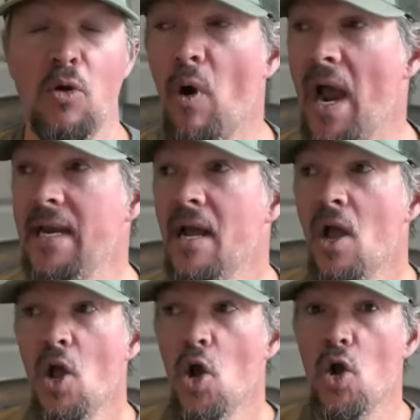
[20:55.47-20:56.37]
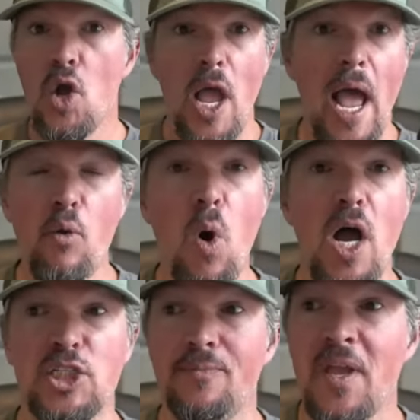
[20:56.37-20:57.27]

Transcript: right?